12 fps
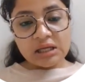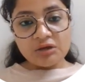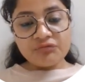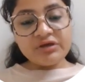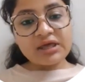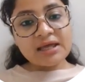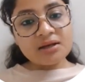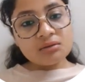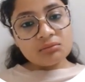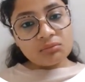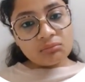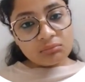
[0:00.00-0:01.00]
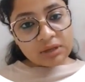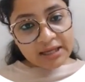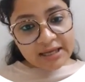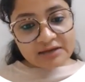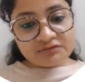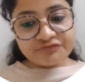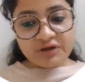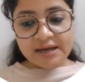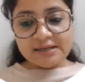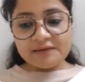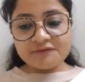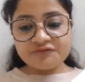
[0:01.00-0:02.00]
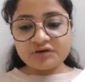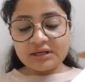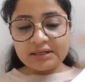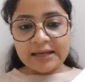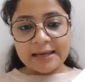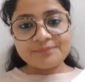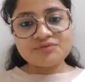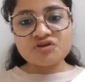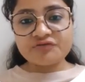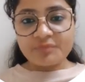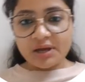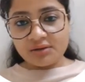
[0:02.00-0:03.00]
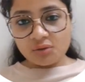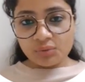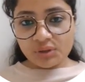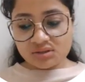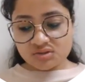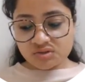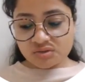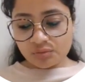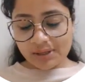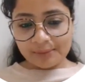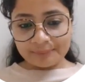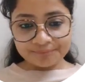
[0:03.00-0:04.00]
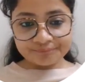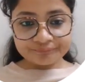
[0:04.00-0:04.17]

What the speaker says: we can again find different types of minutiae. Okay.